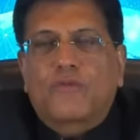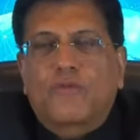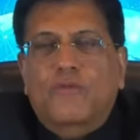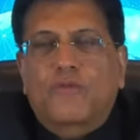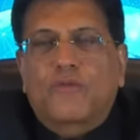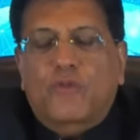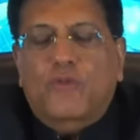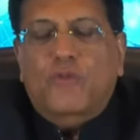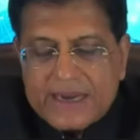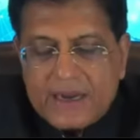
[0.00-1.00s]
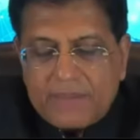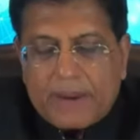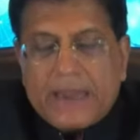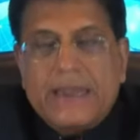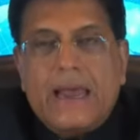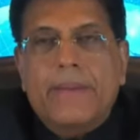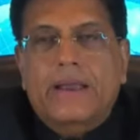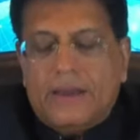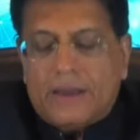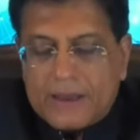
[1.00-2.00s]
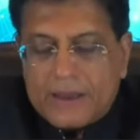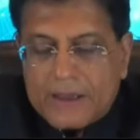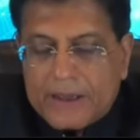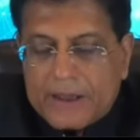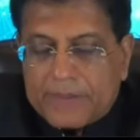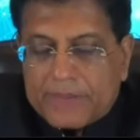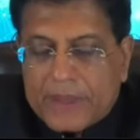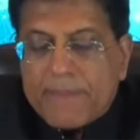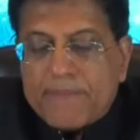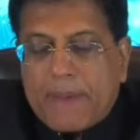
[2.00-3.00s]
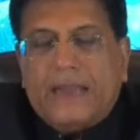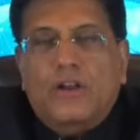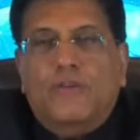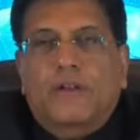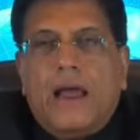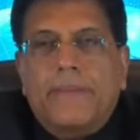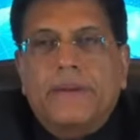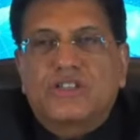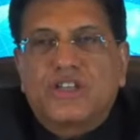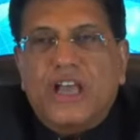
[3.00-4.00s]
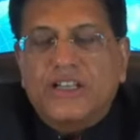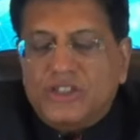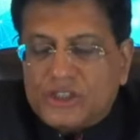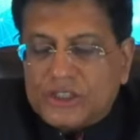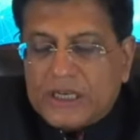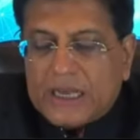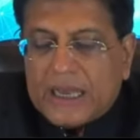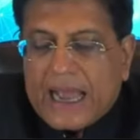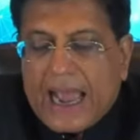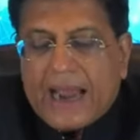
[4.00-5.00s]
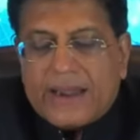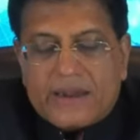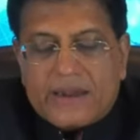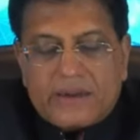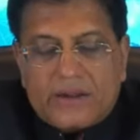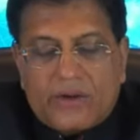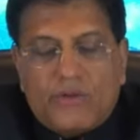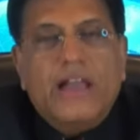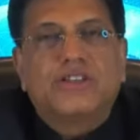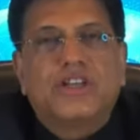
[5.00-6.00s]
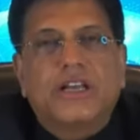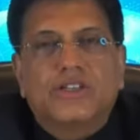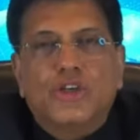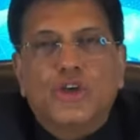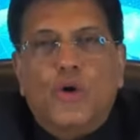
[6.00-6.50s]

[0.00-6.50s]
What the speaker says: of COVID-19 pandemic, impact of climate change, and raging